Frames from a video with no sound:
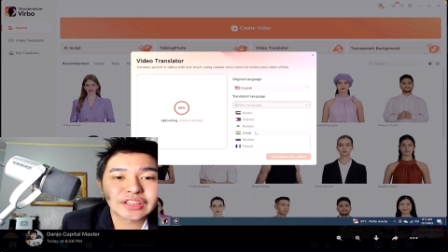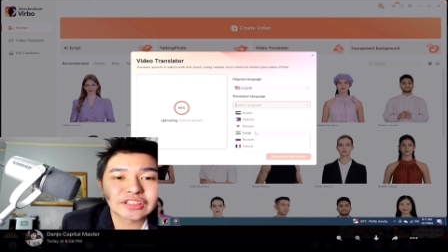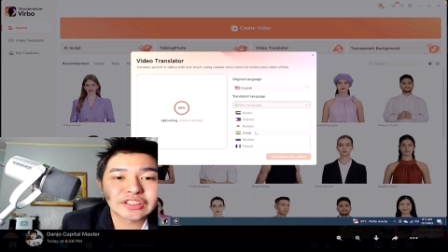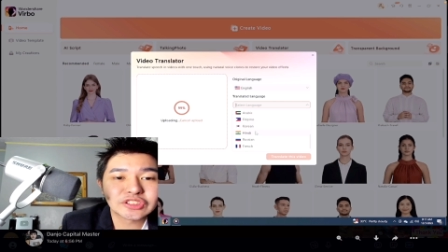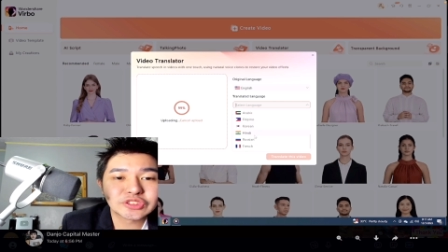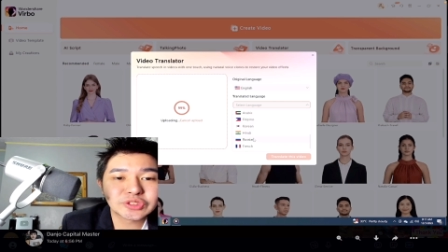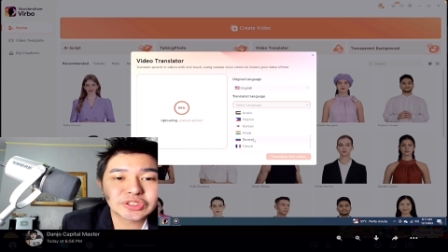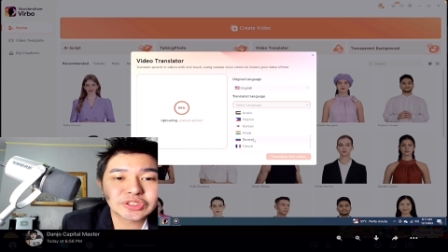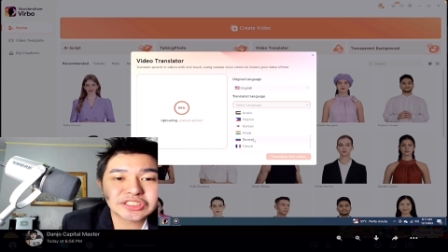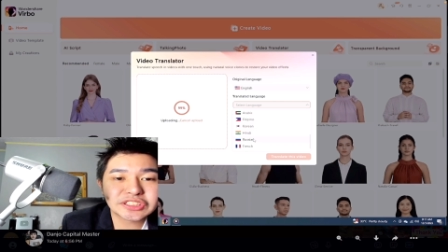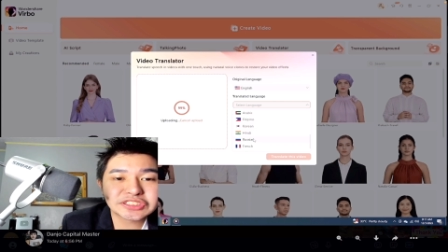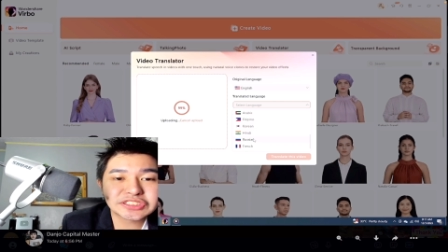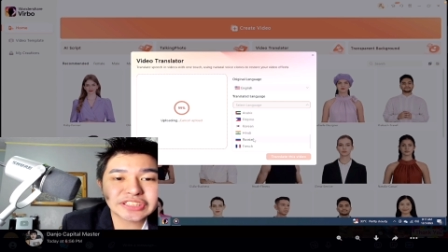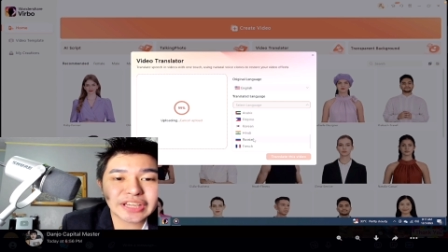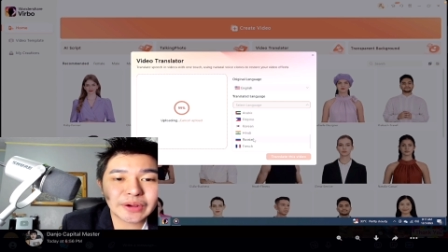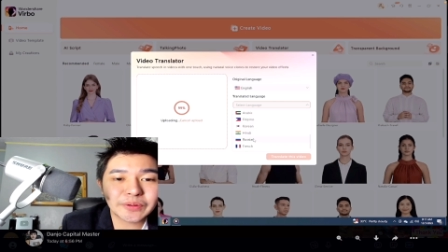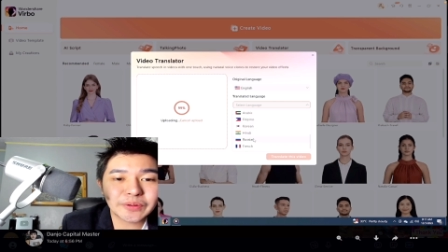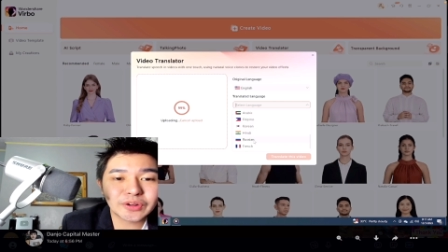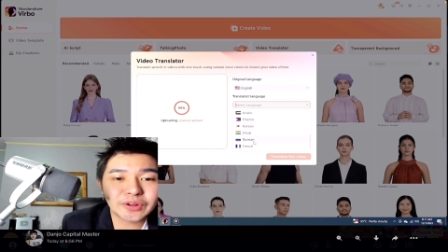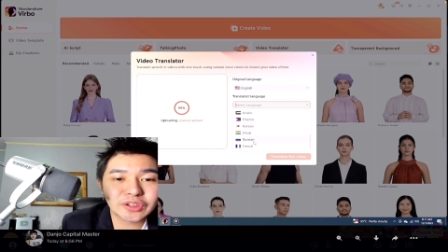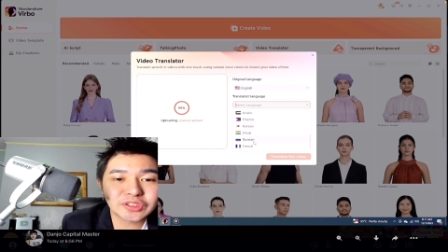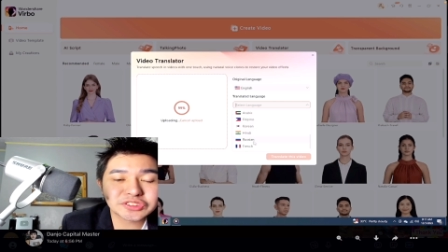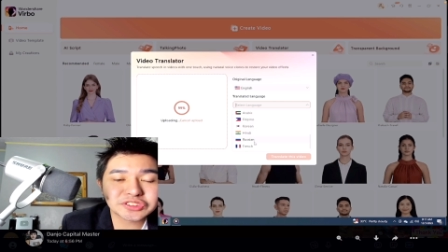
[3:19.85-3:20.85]
as you can see, I
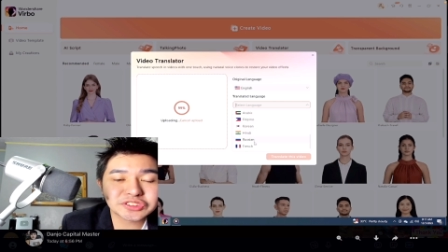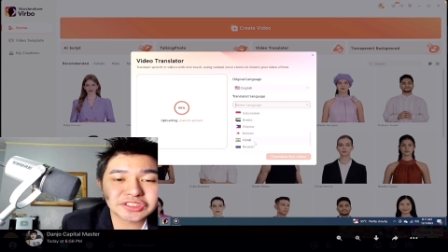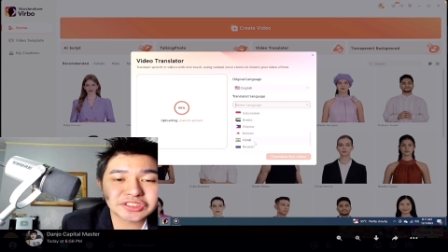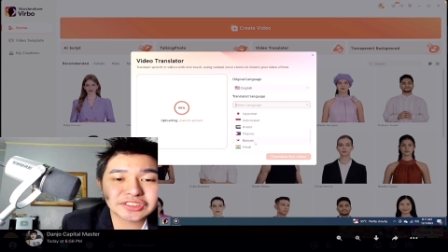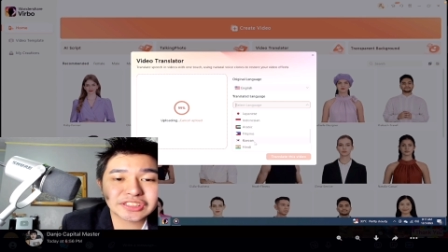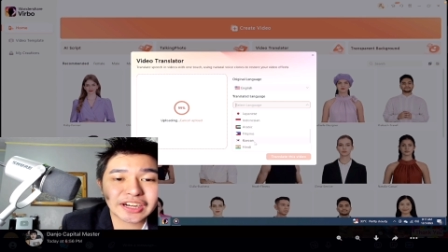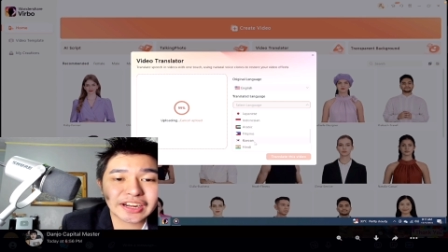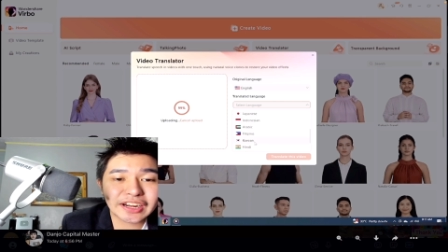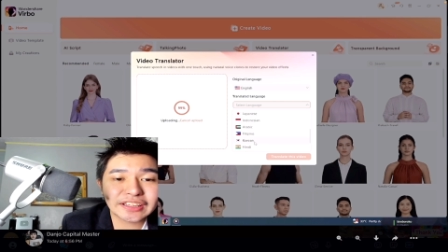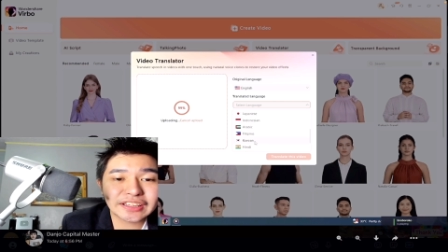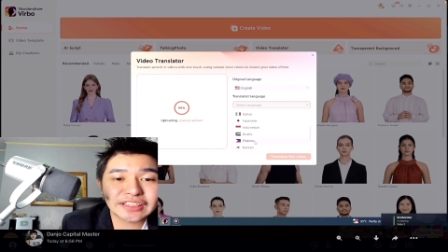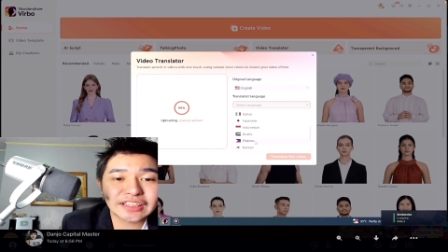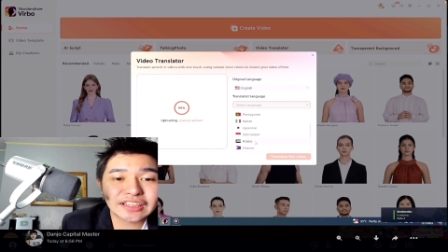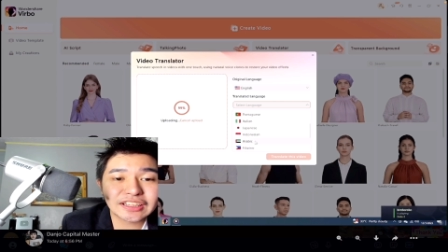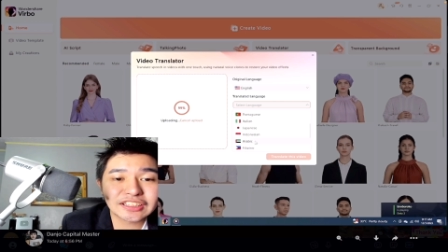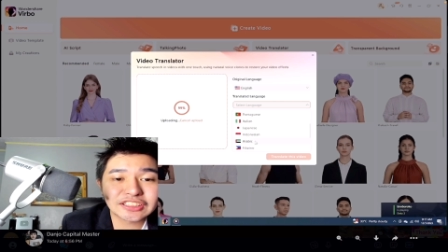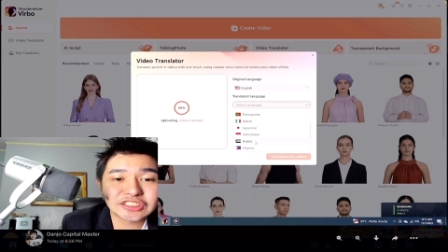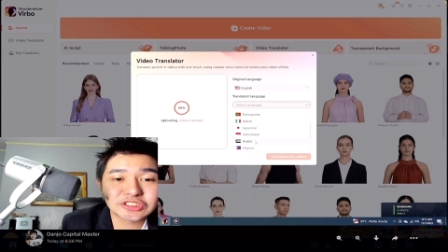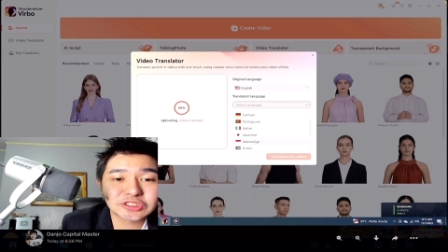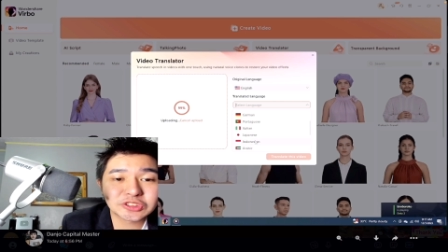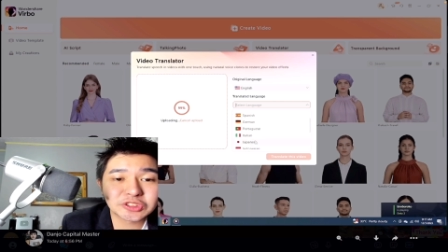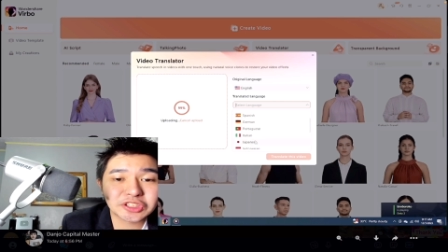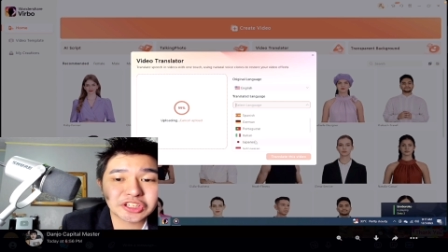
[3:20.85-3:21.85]
will also try
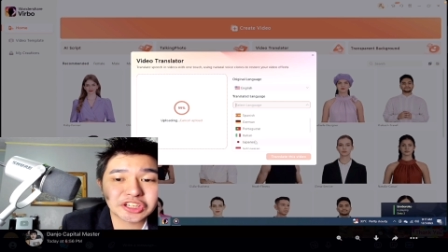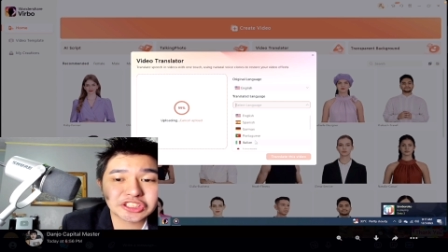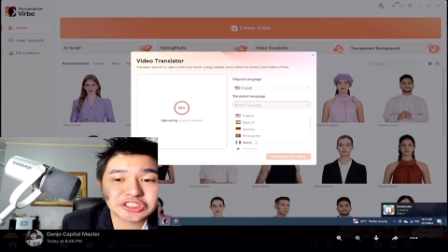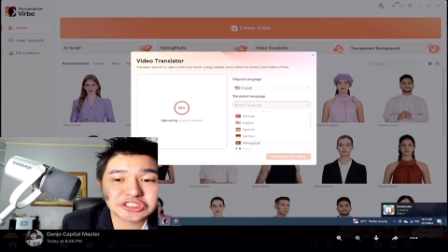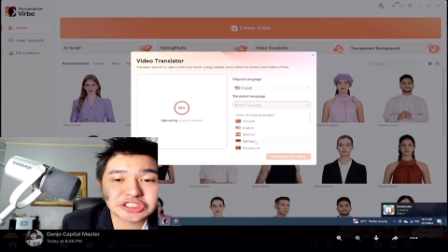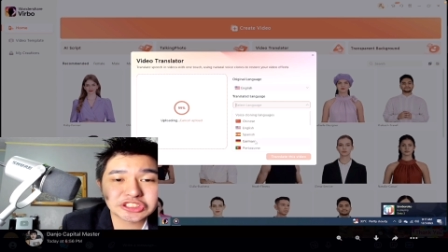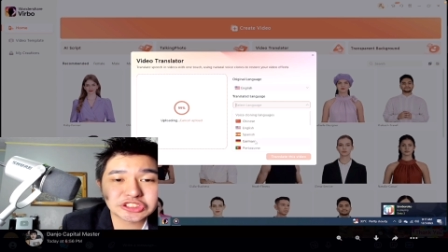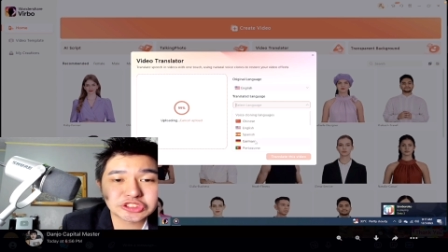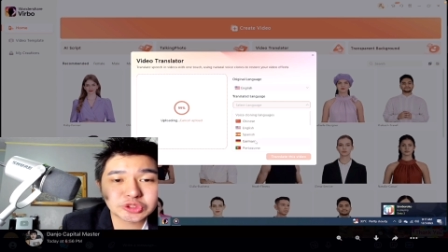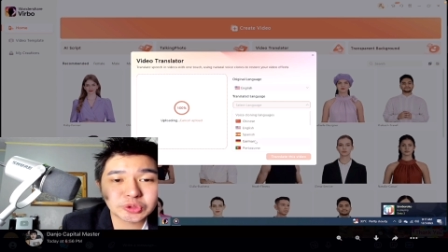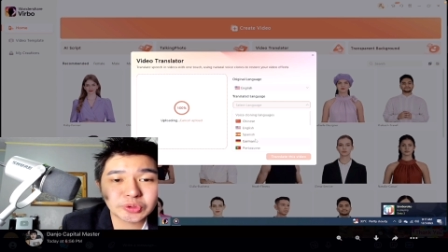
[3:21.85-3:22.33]
English to Russian.